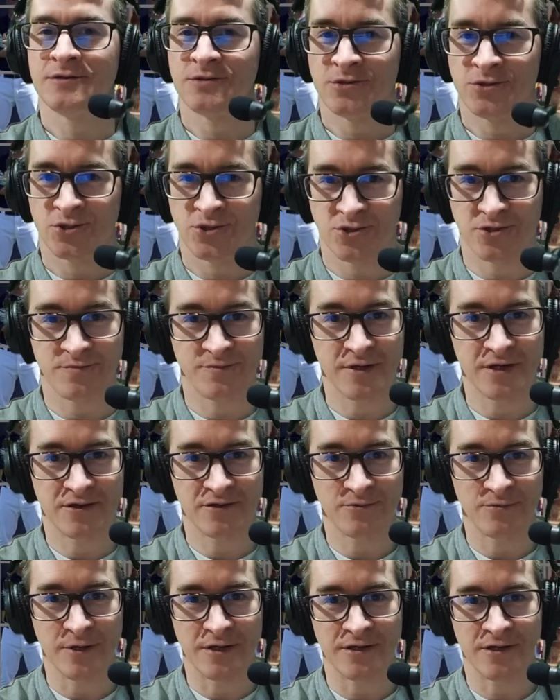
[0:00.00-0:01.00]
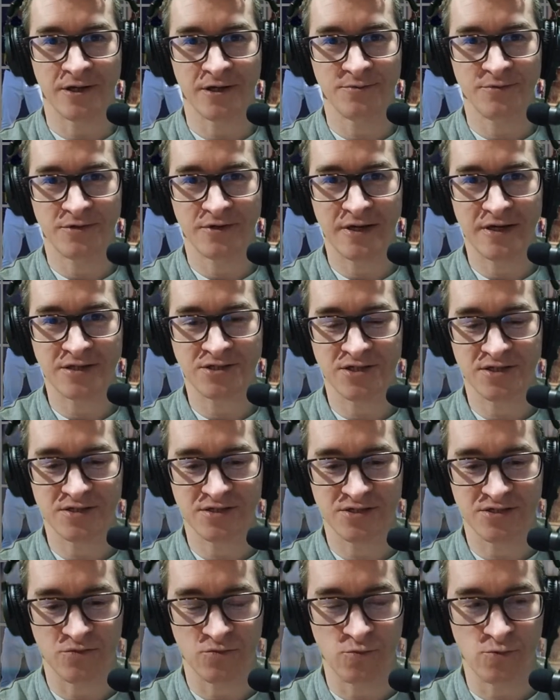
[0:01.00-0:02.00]
Should be a good one. Hope you get a
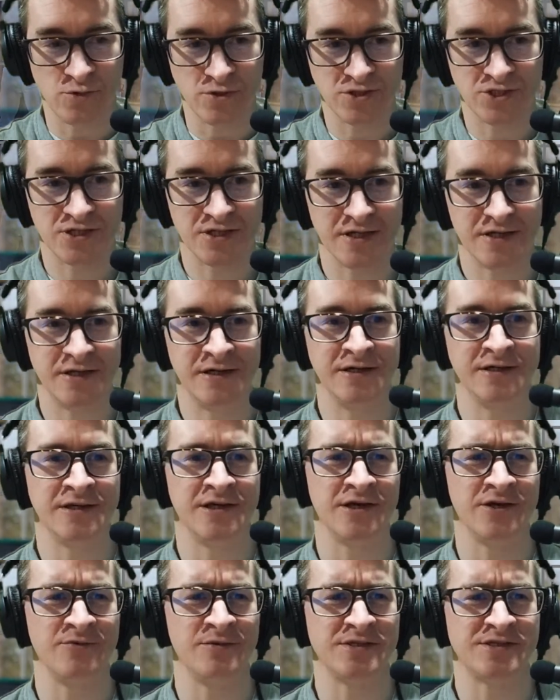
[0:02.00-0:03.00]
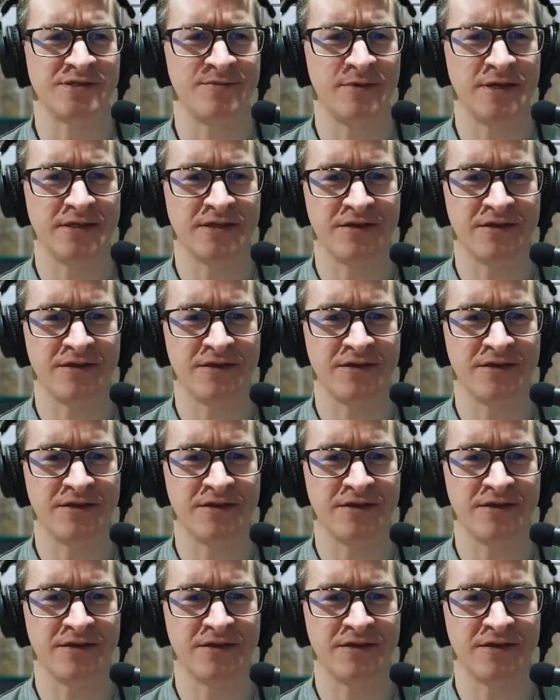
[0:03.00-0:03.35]
chance to watch it. I know it's a bit